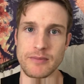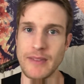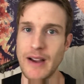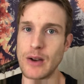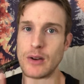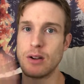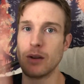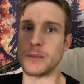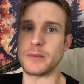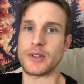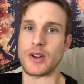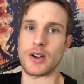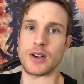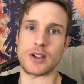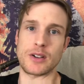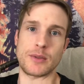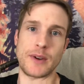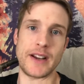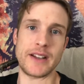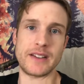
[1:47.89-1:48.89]
Outcomes are
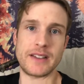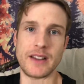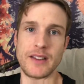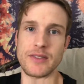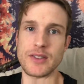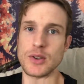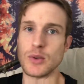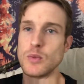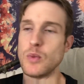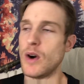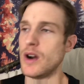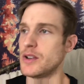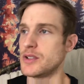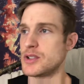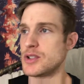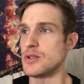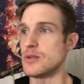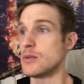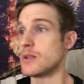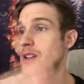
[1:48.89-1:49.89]
great if you want to